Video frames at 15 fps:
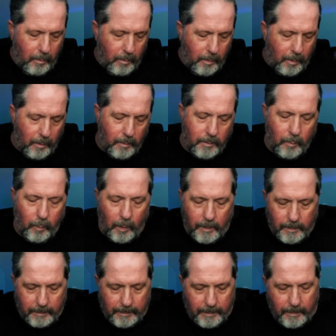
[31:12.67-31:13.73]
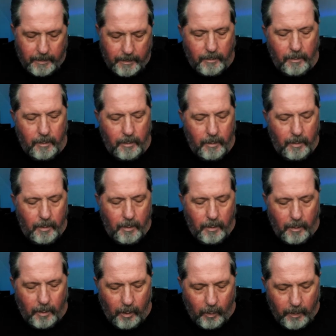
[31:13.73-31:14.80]
There's White Linen,
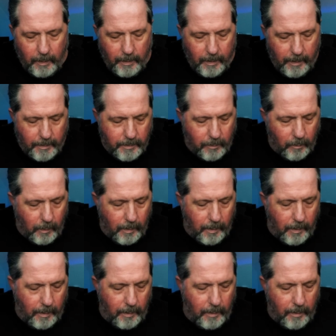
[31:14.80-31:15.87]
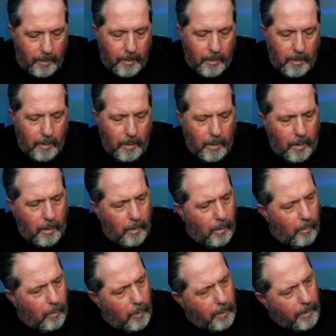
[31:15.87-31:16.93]
Knowing, Azure.
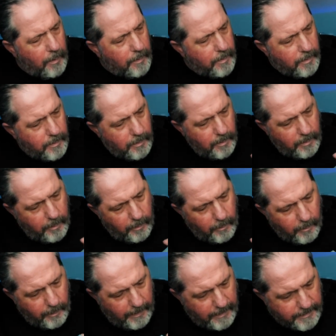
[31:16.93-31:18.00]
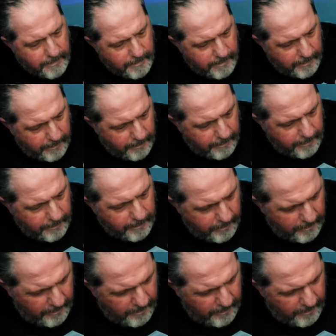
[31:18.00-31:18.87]
What else is in here? Estee,